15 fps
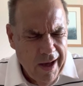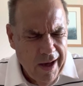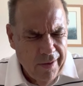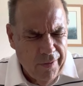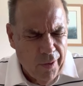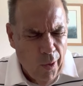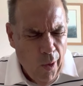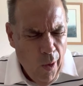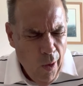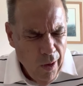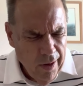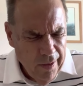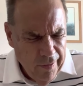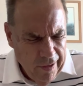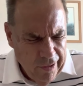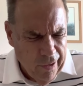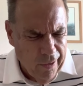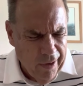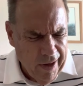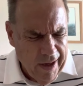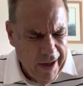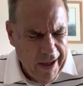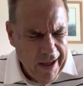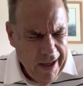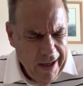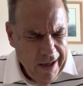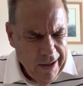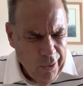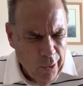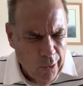for all of eternity.
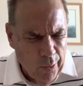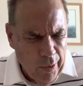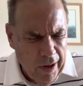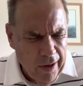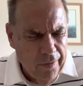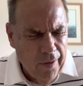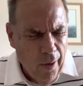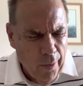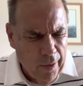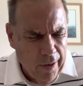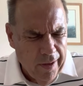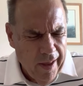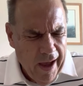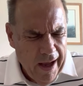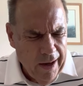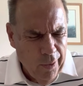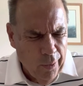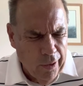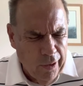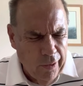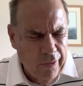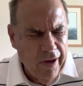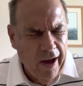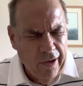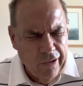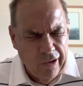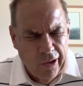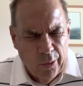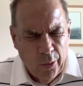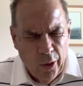Lord, we look forward to that. Lord, you tell
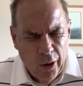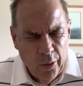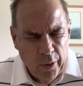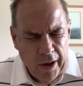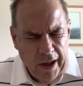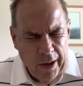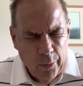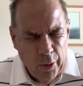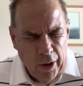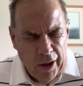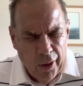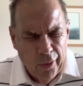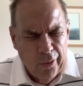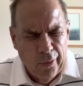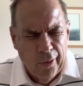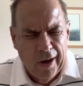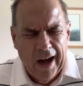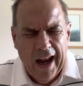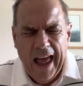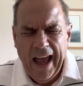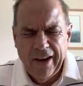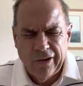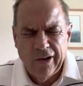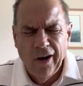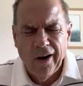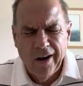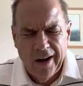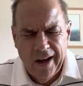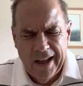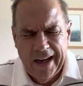us in your word, we look through a glass
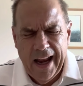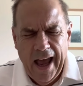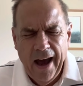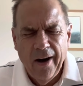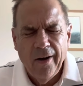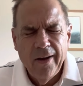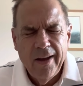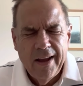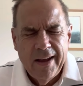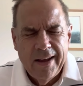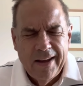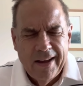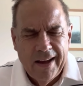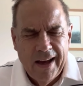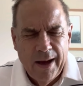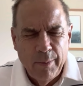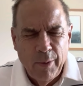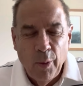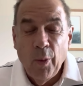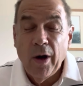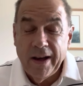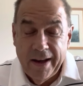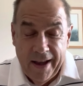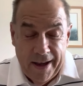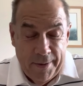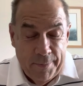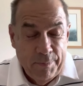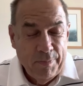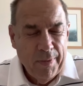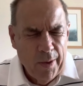darkly now. But one day
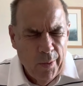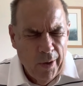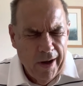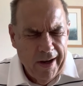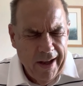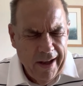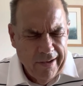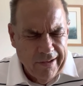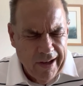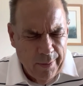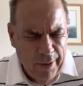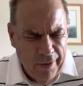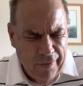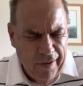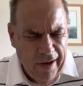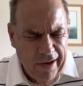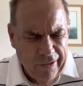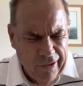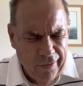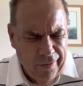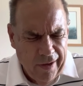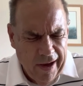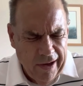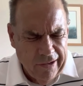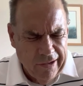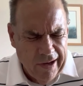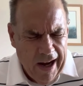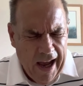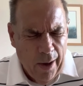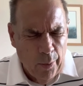it's going to be face to face,
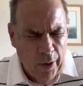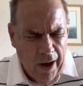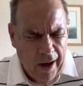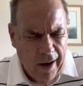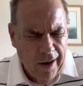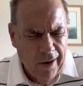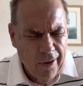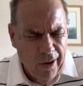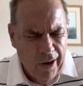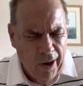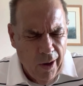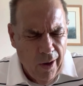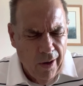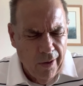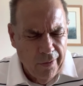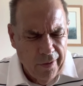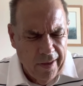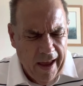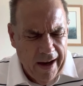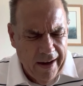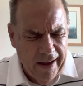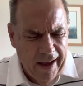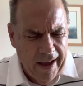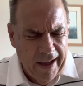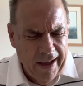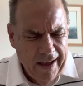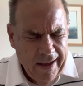and how we hunger and long for that day.